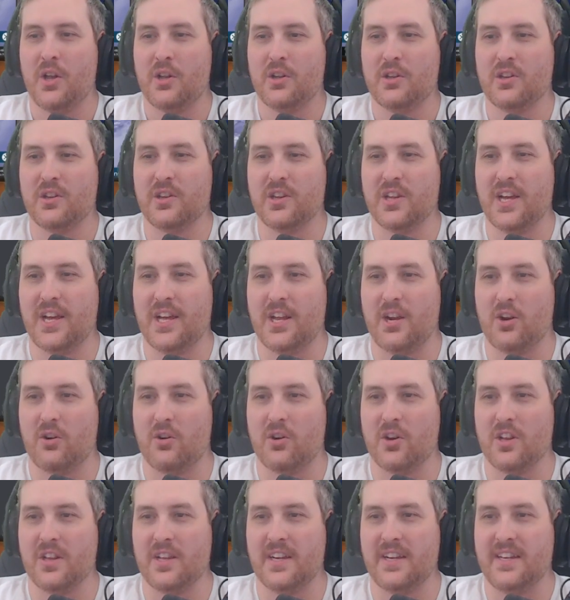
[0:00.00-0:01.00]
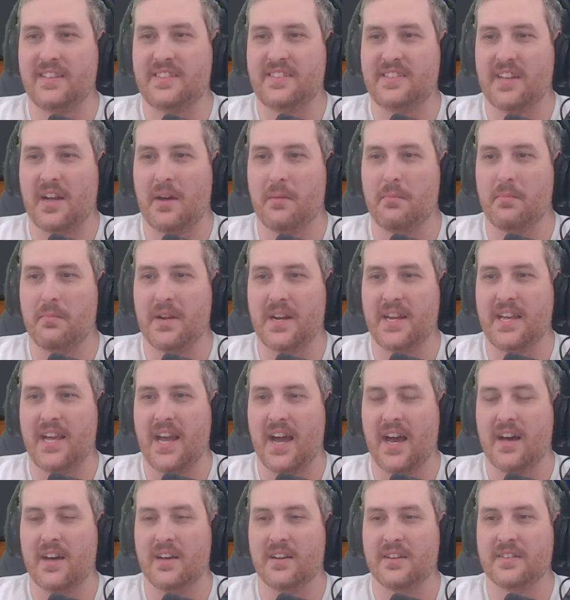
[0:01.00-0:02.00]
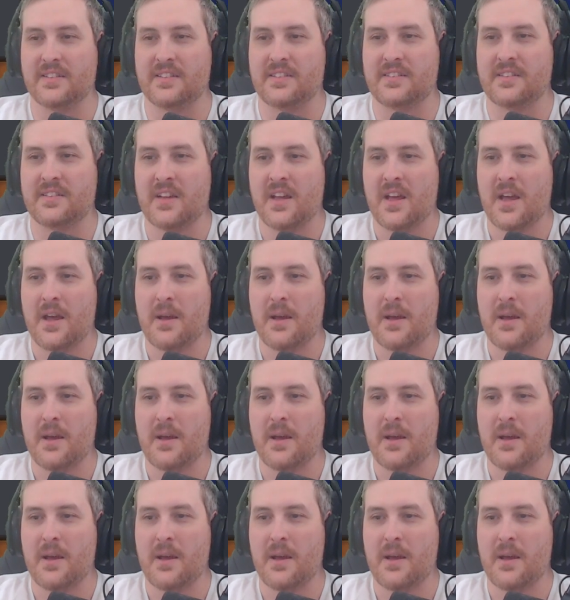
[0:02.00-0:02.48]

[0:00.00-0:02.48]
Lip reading: literally somebody else